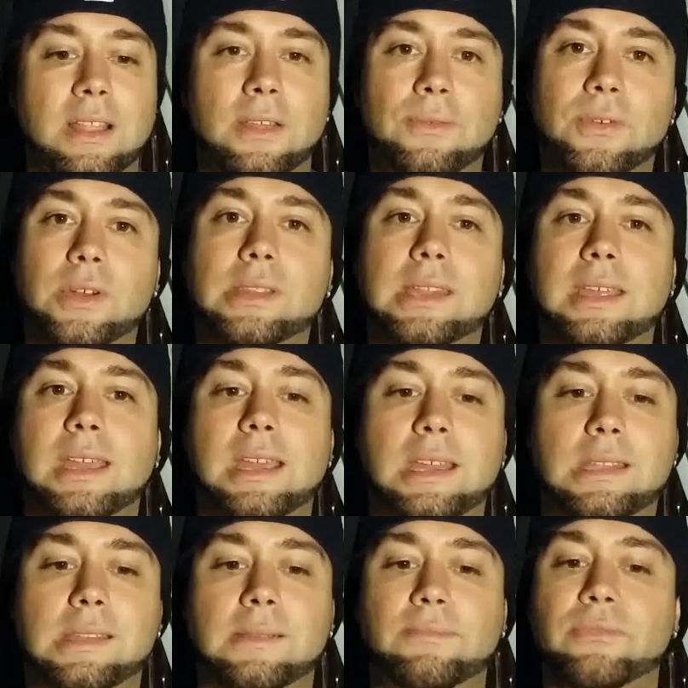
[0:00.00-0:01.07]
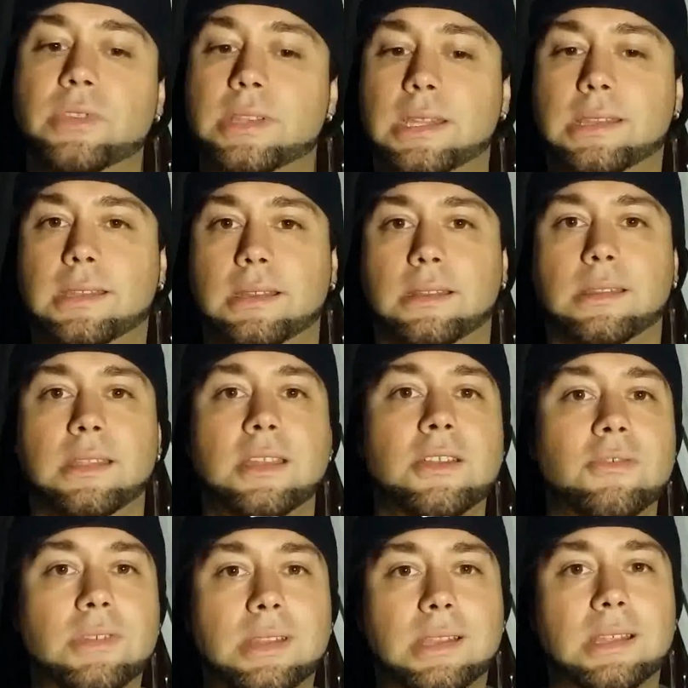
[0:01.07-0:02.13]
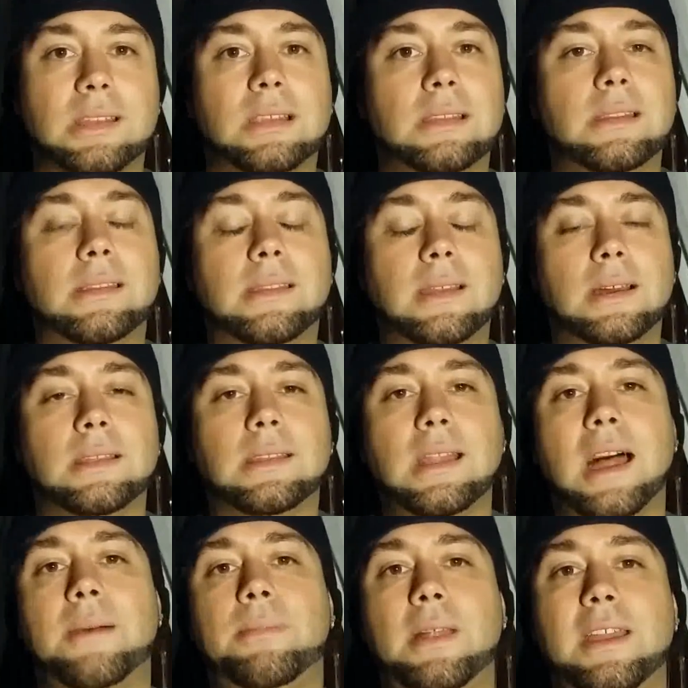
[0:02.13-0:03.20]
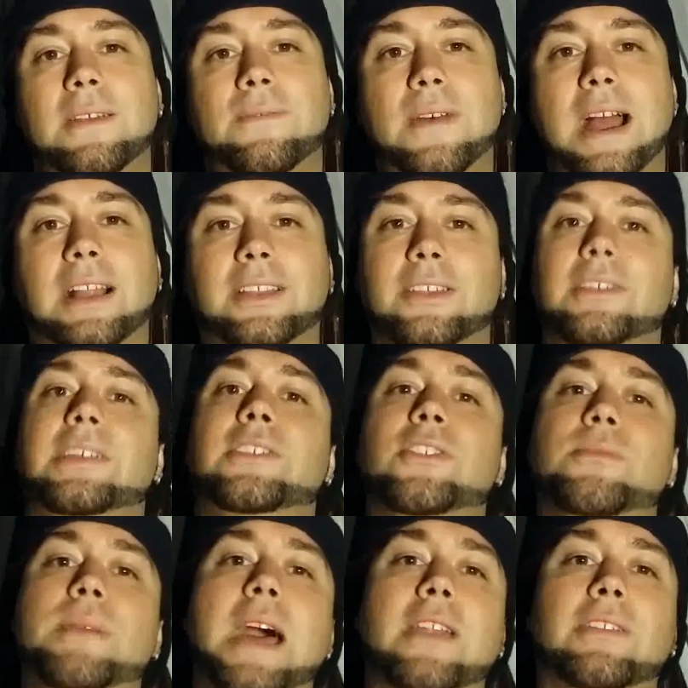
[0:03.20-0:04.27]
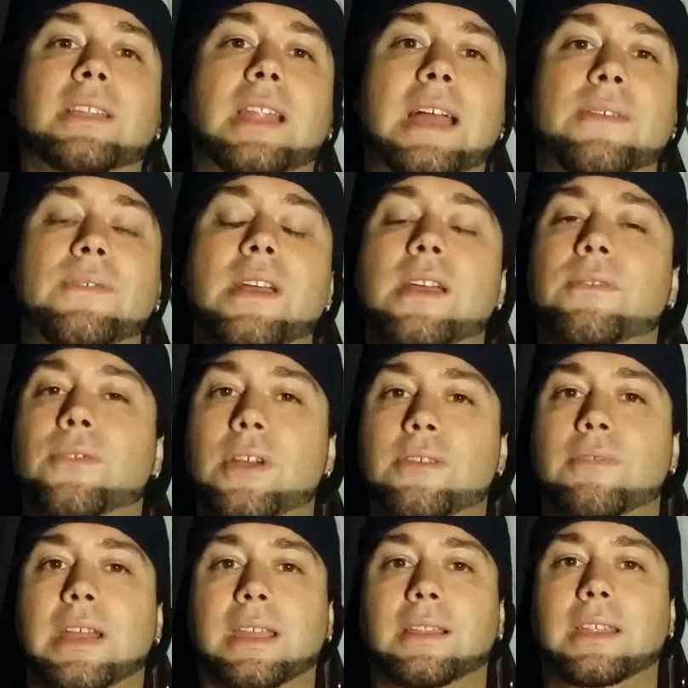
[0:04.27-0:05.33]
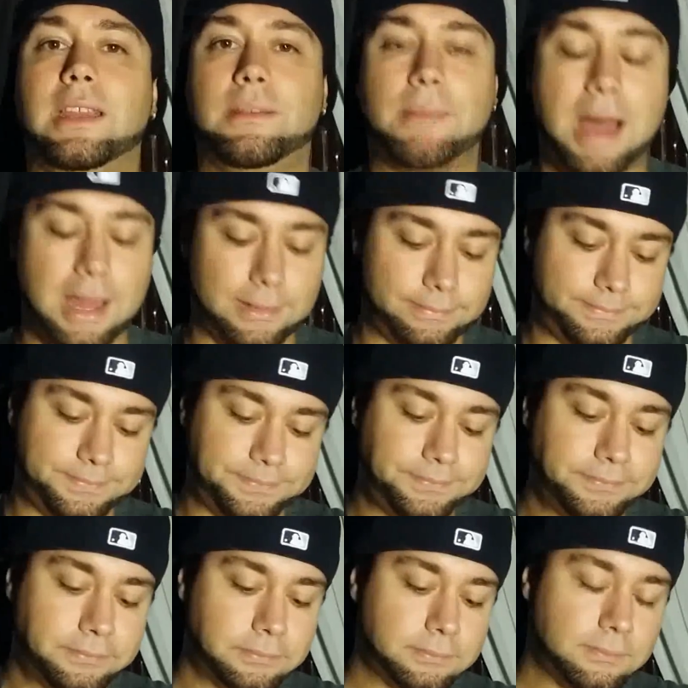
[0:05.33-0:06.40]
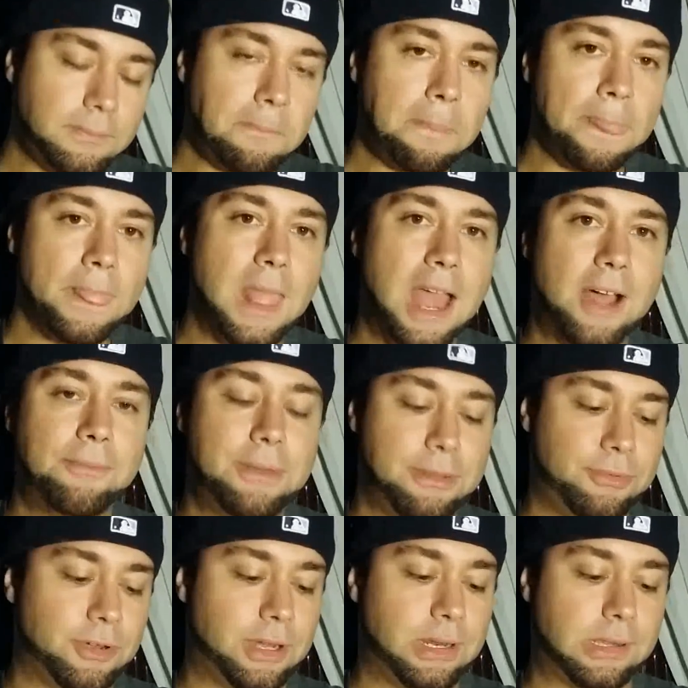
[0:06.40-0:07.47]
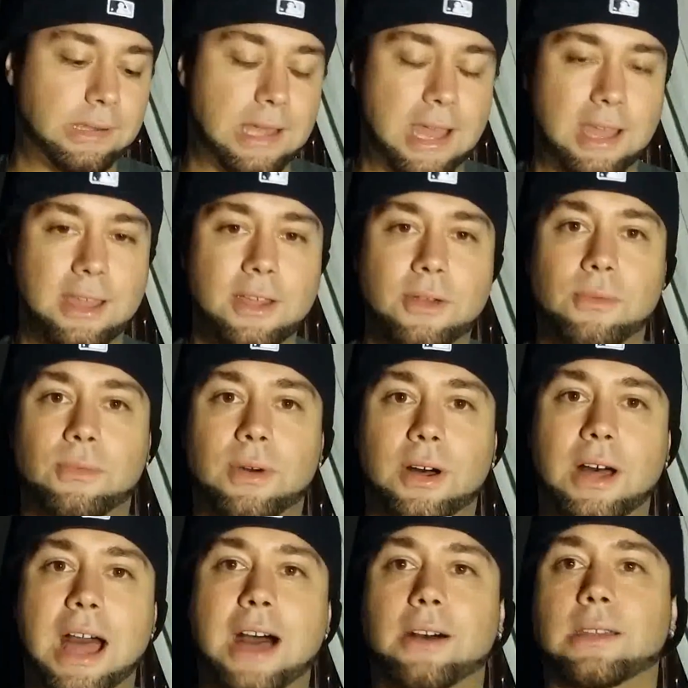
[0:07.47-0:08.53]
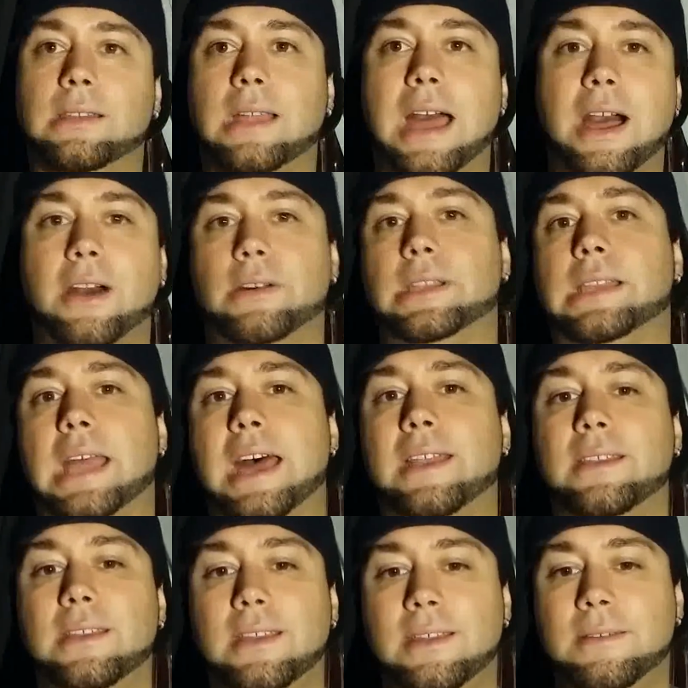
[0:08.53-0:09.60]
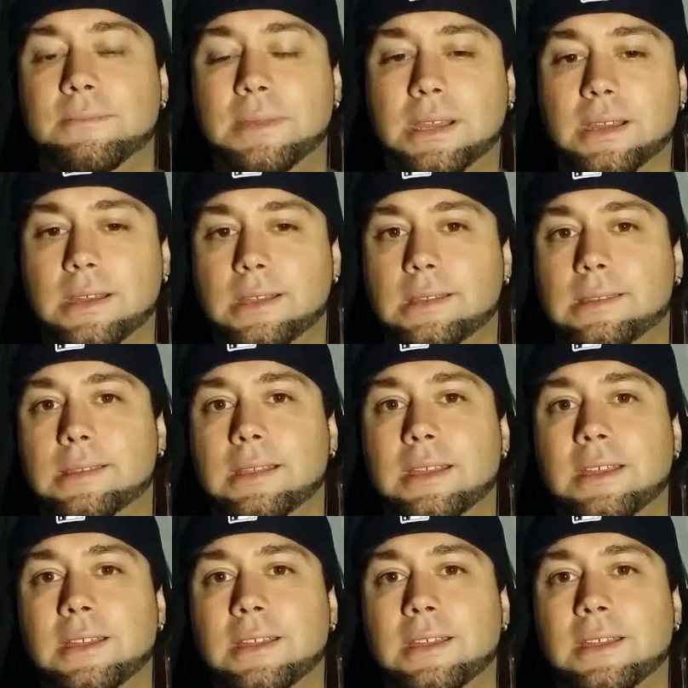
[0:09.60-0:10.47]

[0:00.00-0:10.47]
The first thing is resistance. Resistance does not play a factor in your battery life for a regulated mod. Now, people are going to say, well, how is that? Because